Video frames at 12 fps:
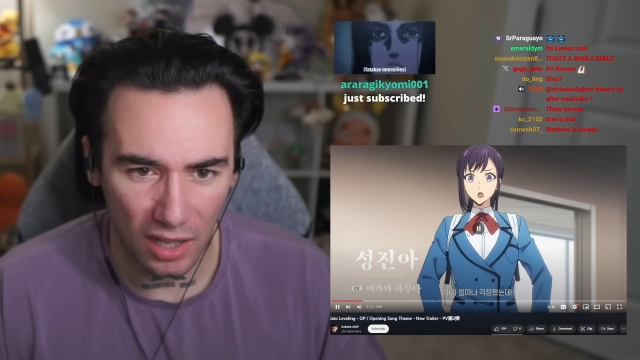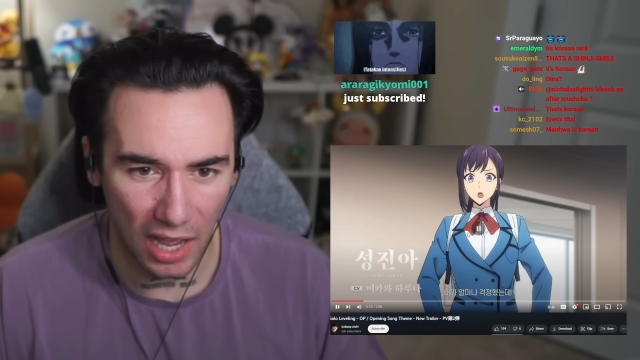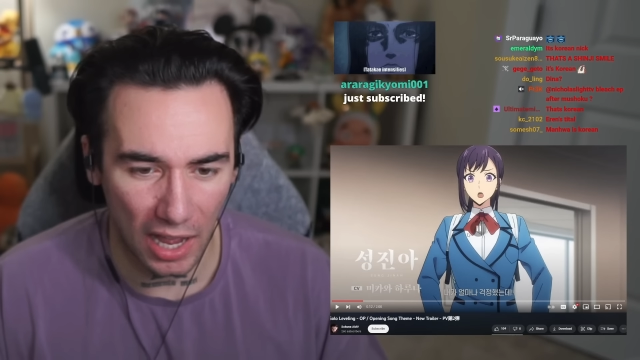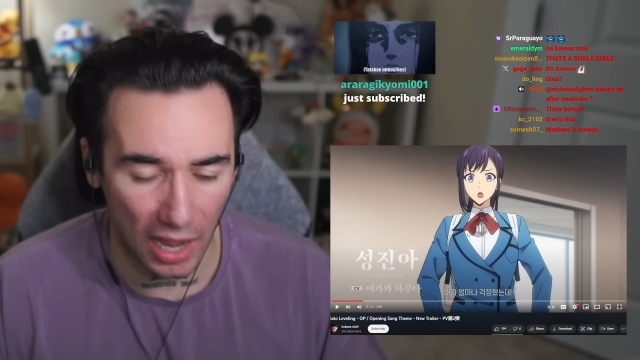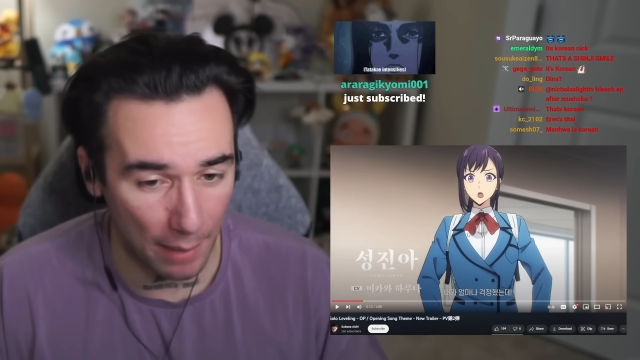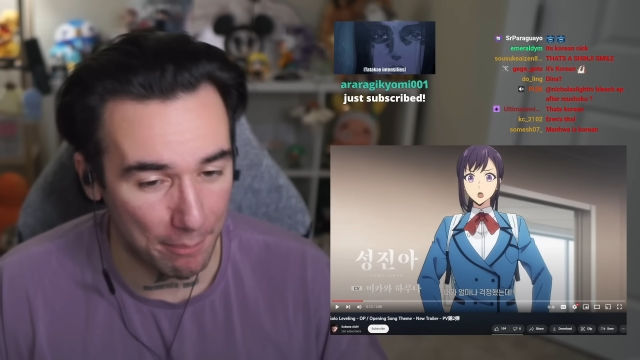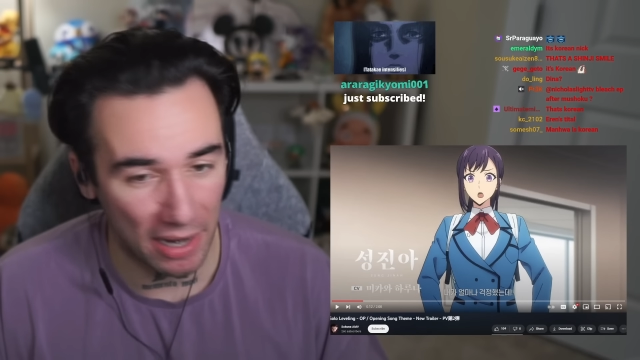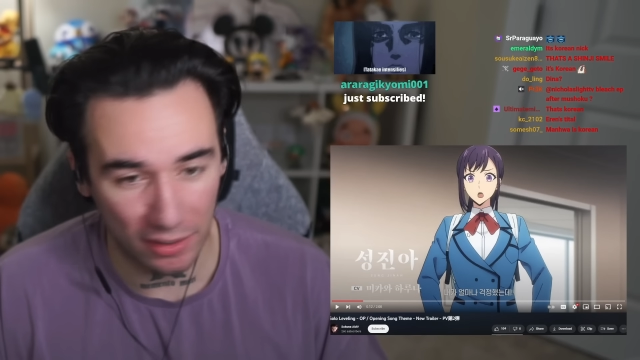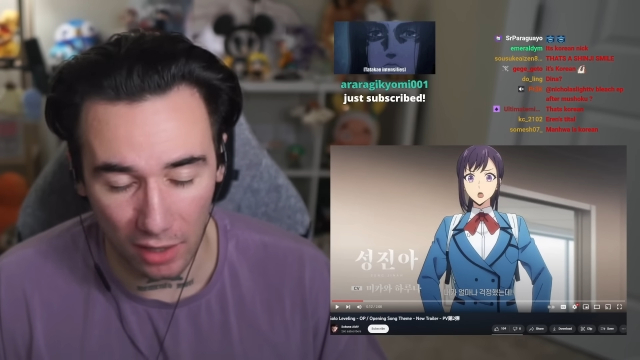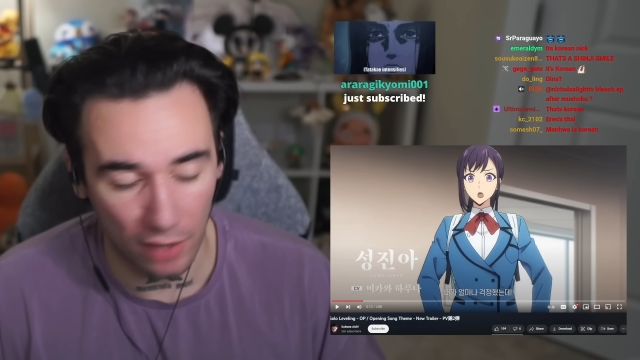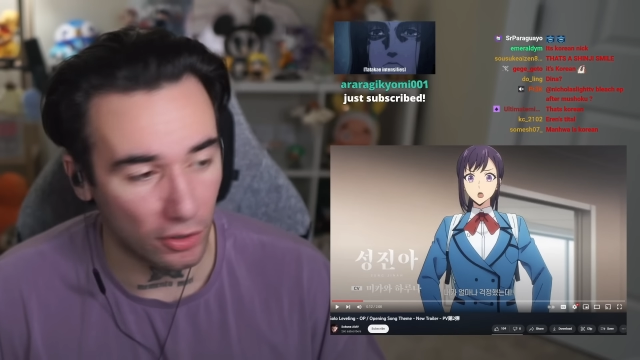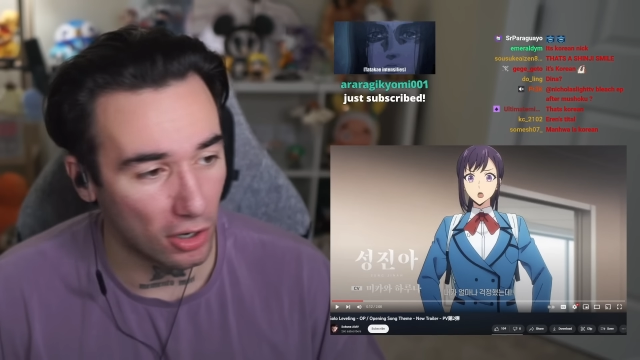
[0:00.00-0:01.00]
I might
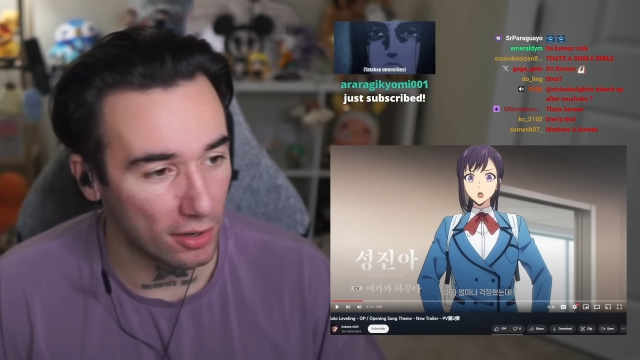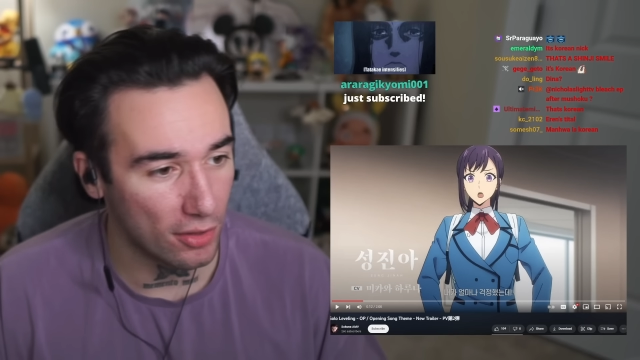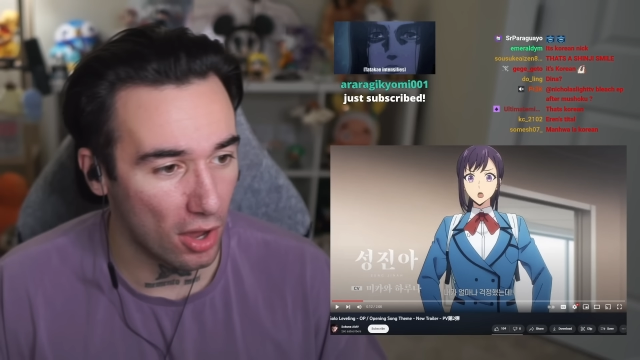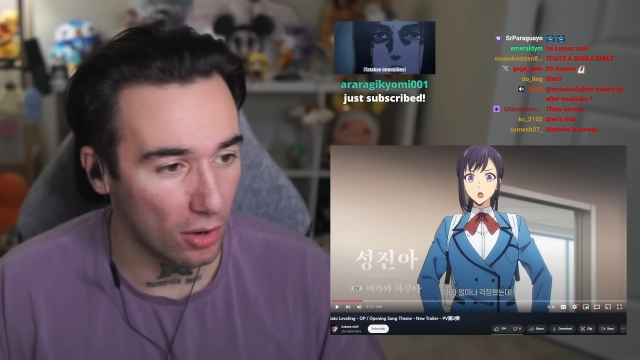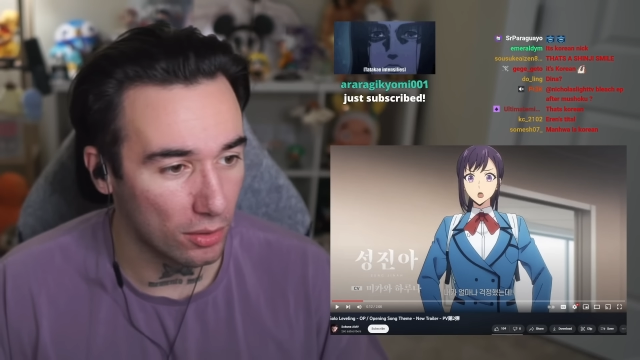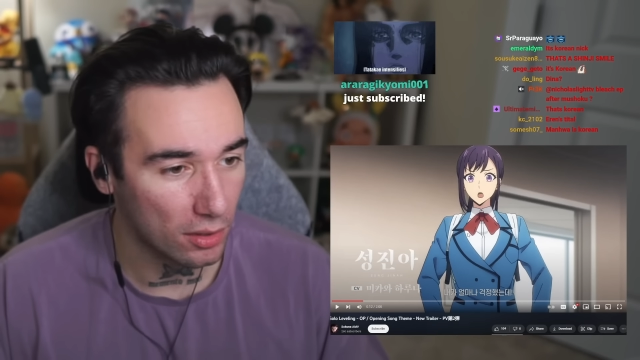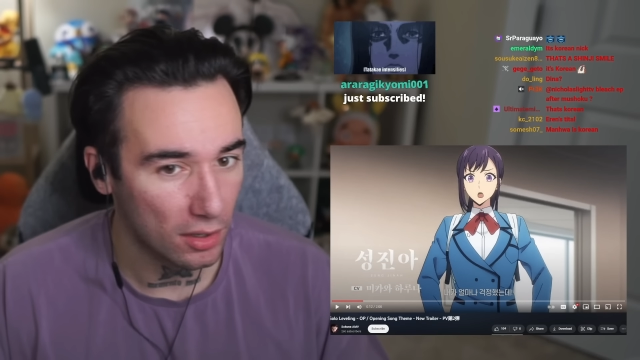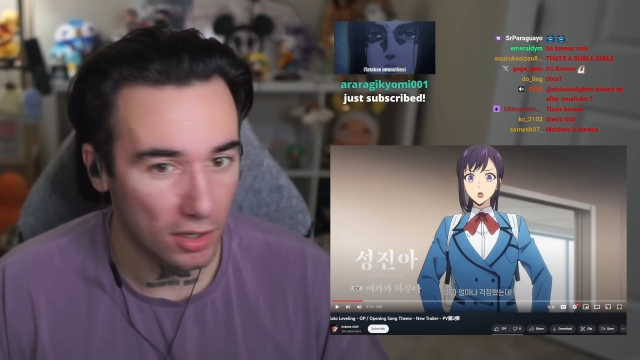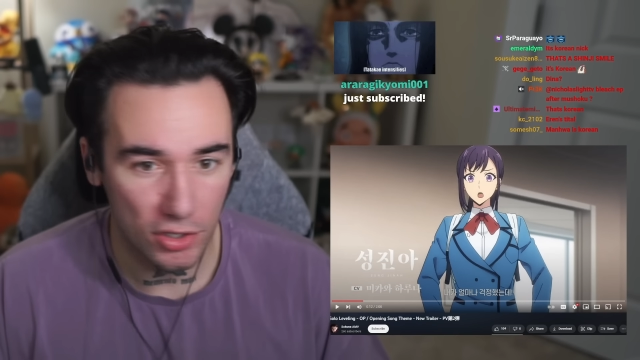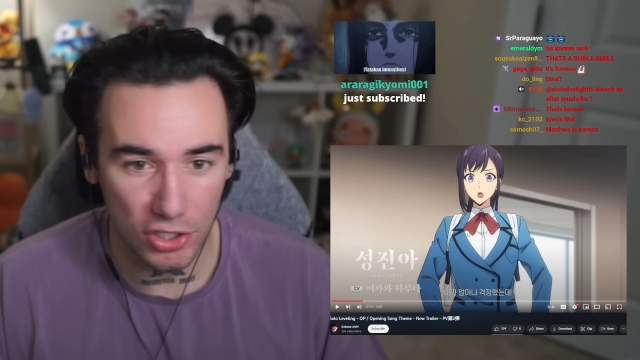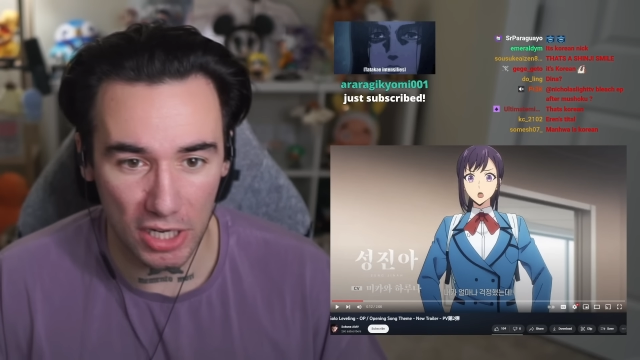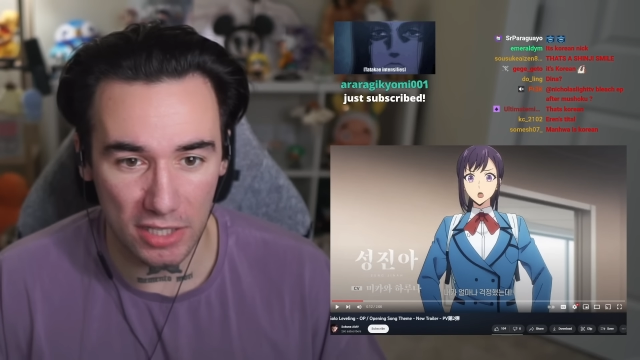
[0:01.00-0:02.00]
love her though.
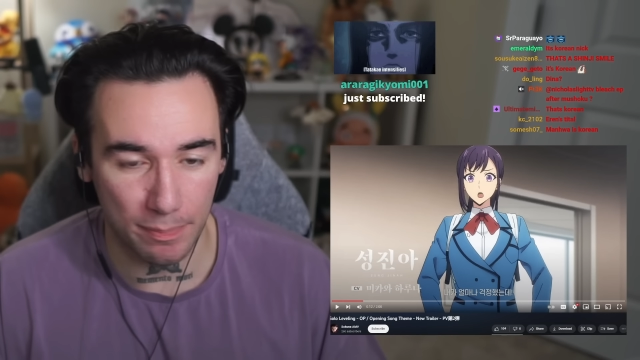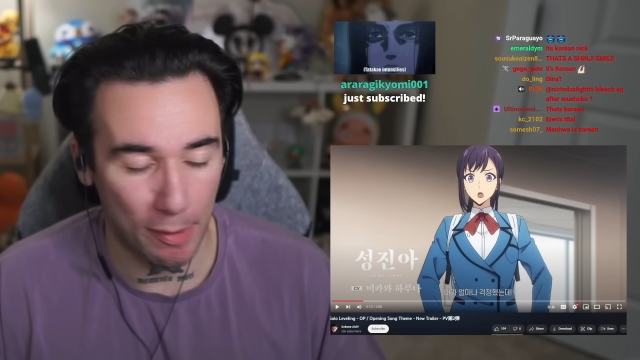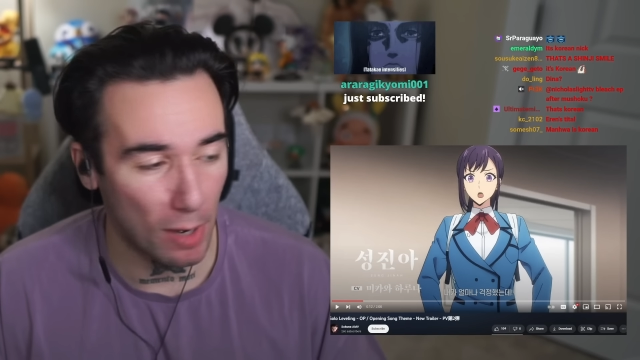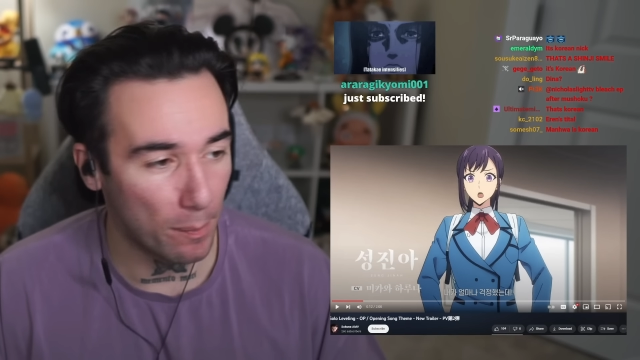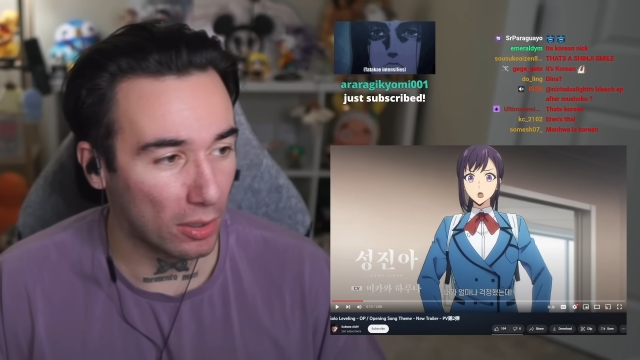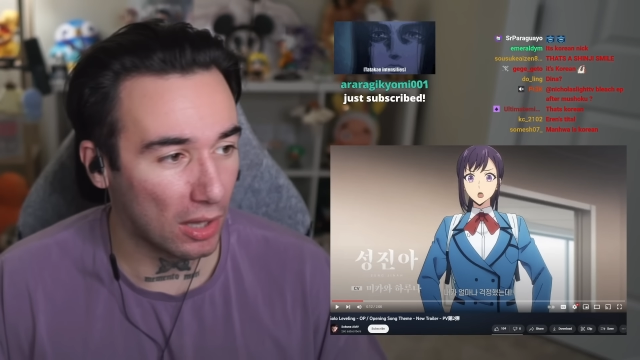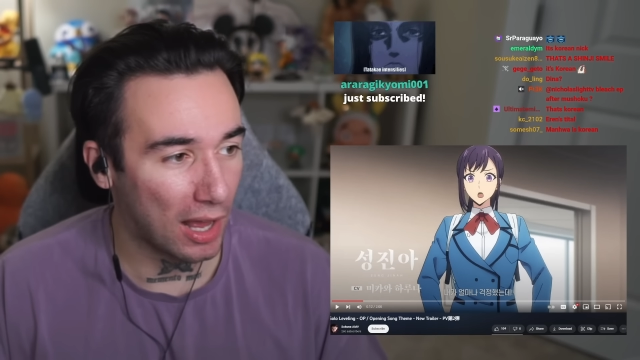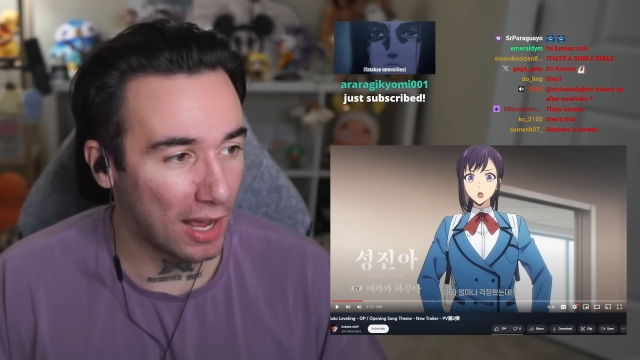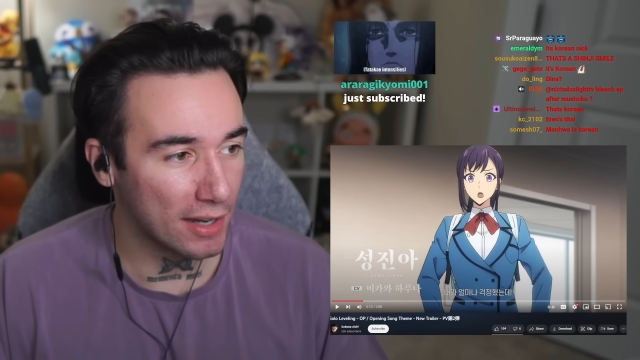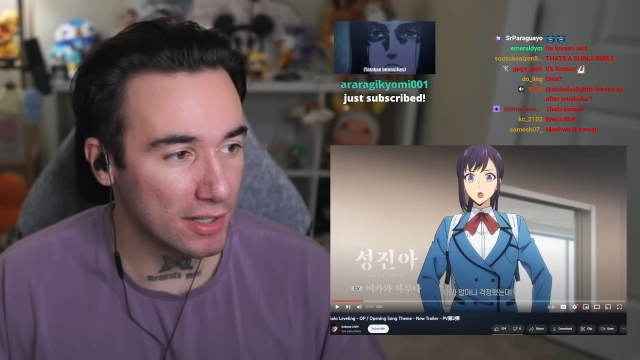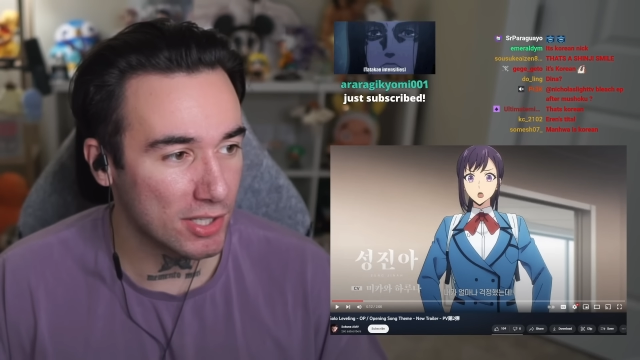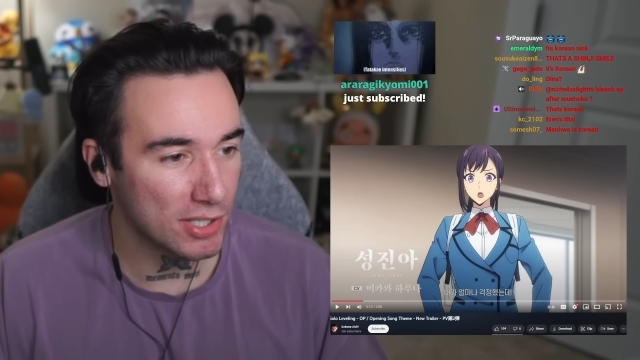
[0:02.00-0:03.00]
She has purple
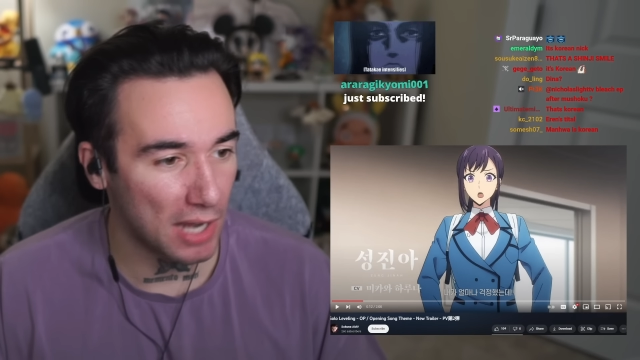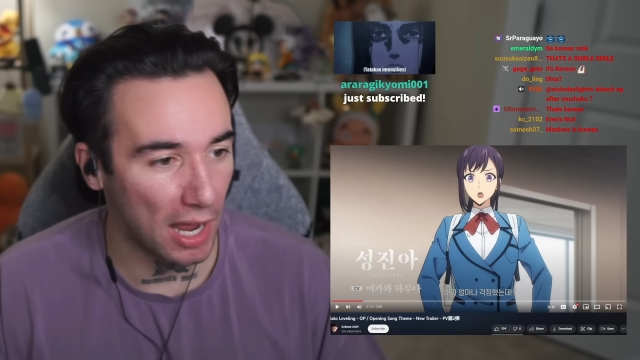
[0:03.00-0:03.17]
eyes,